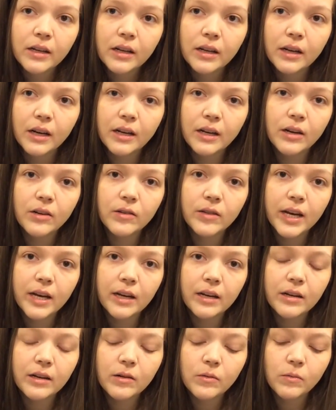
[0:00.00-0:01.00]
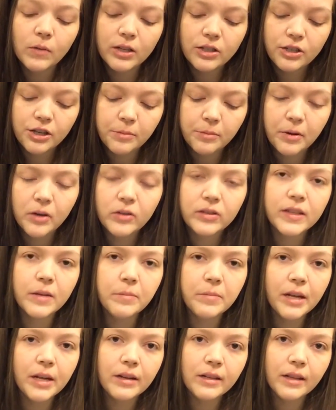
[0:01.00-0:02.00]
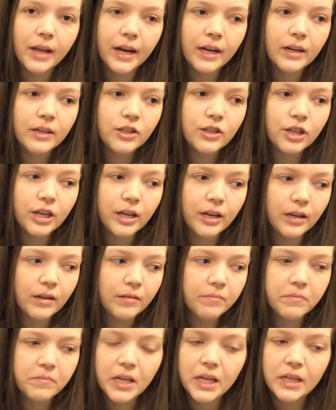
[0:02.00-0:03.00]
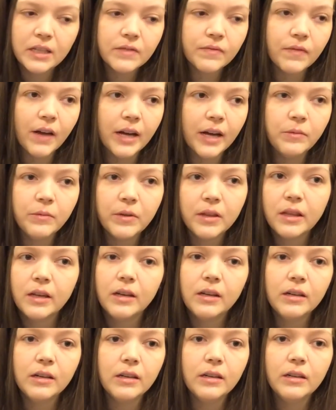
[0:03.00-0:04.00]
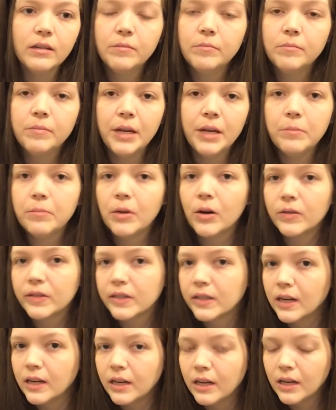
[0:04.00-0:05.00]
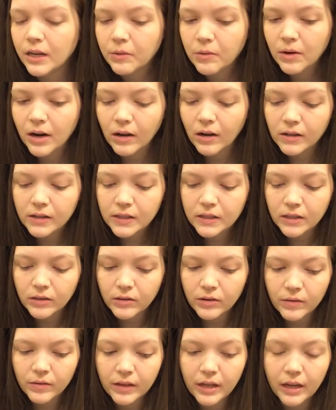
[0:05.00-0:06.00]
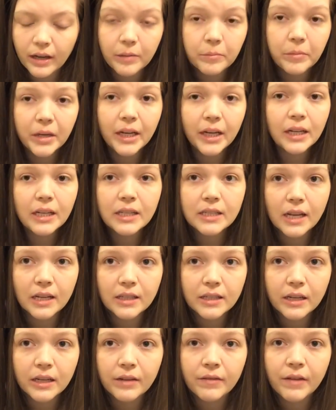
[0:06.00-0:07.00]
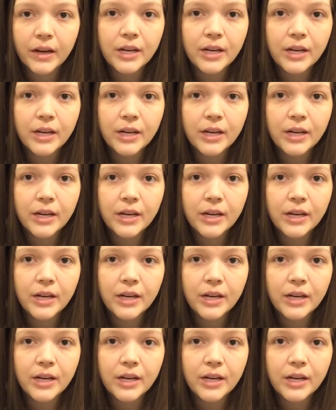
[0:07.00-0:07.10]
and I know that once she posts something online, she is fine with it being posted anywhere else. So don't think I'm being insensitive.